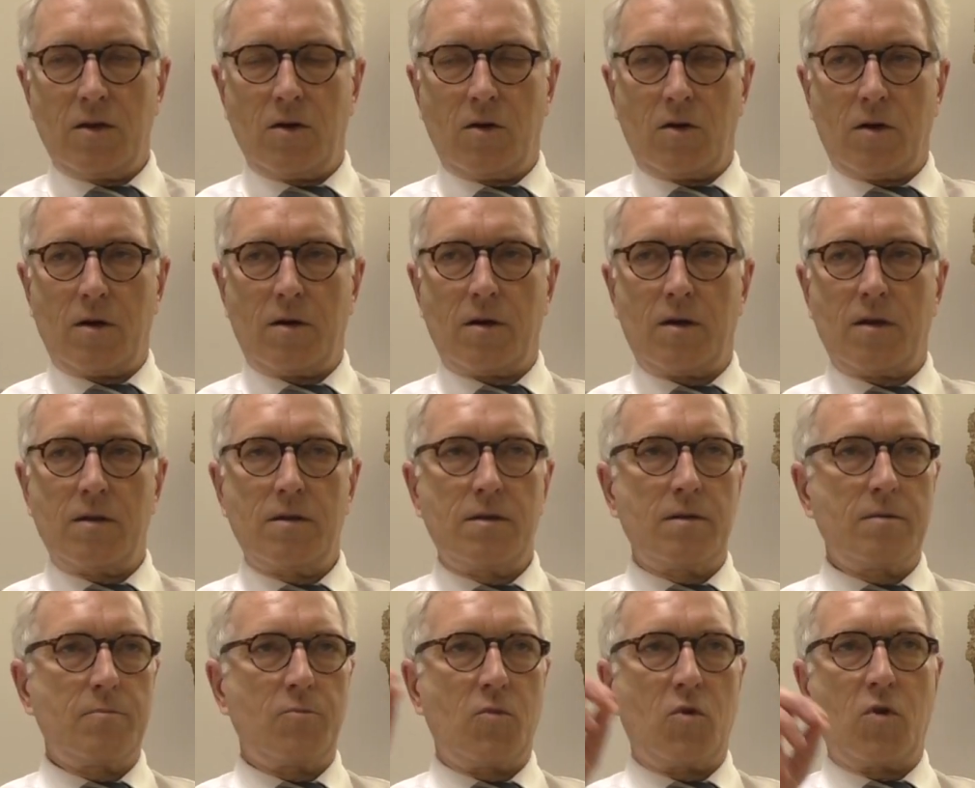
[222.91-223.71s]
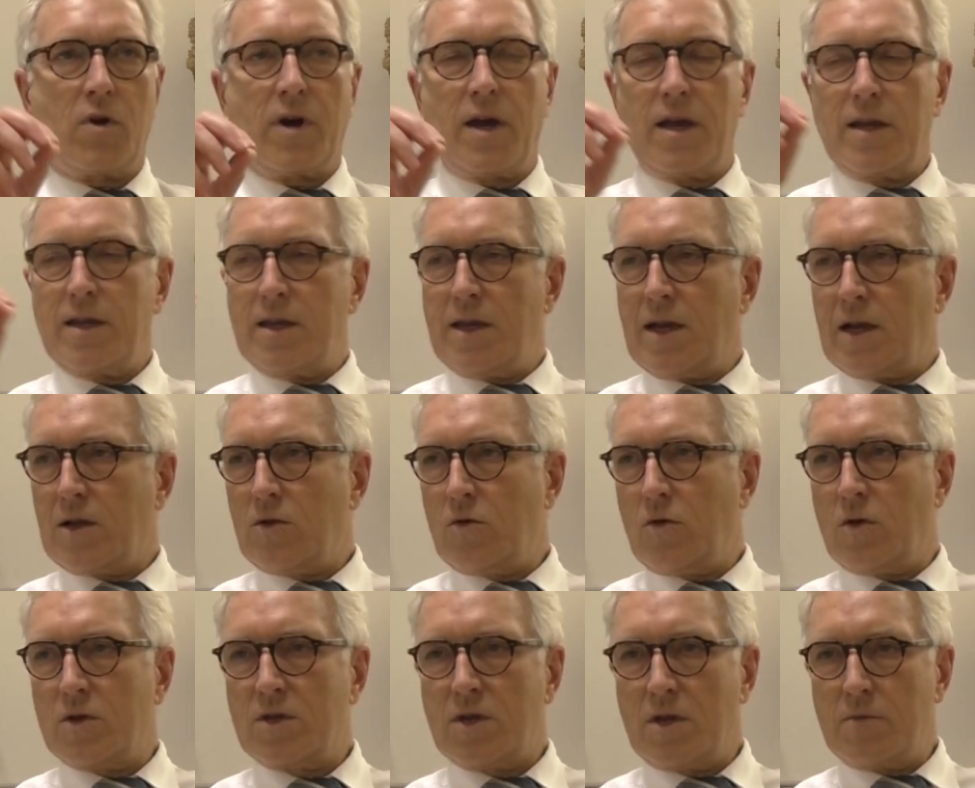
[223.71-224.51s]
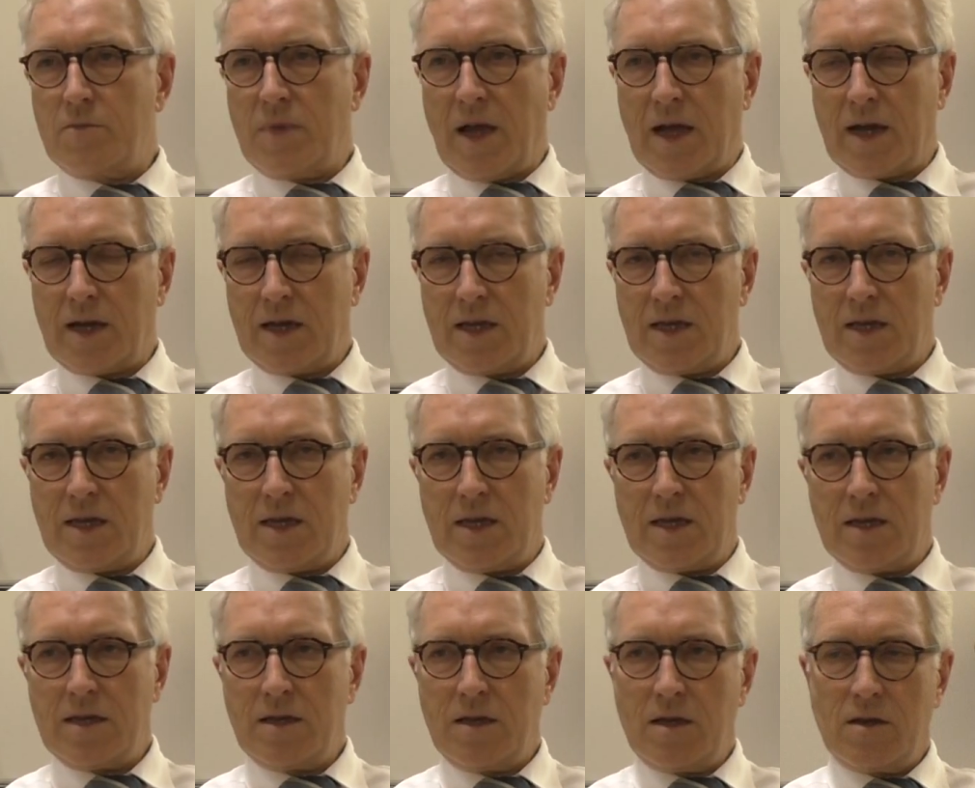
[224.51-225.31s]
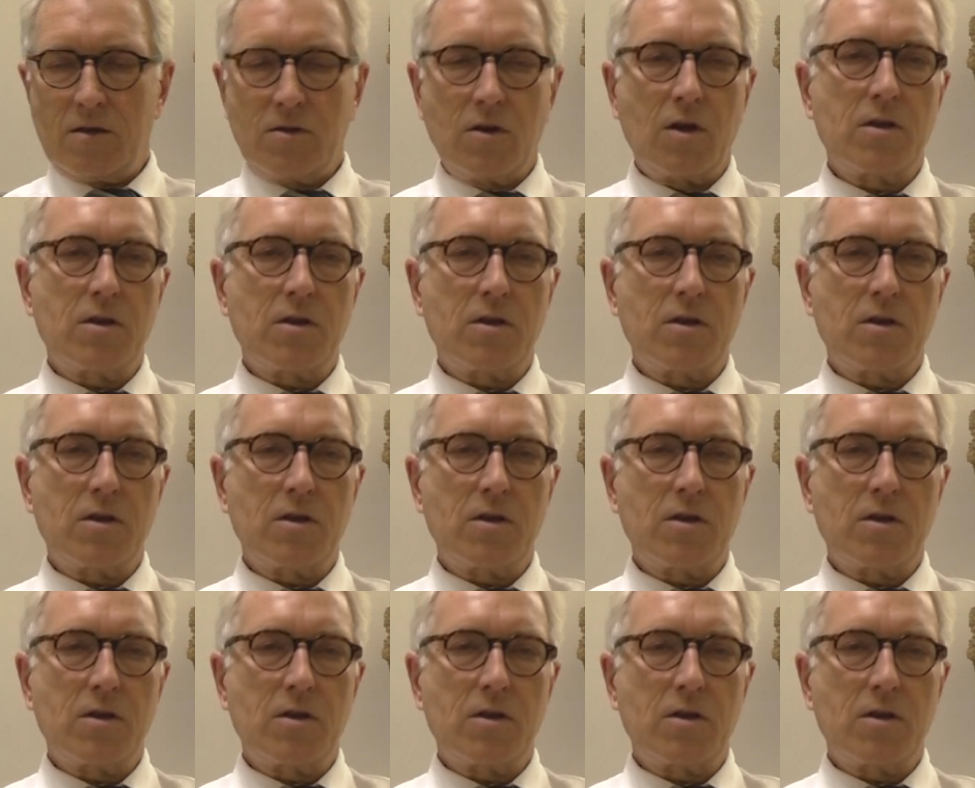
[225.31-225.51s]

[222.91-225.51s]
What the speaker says: or Borrelia kurtenbachii.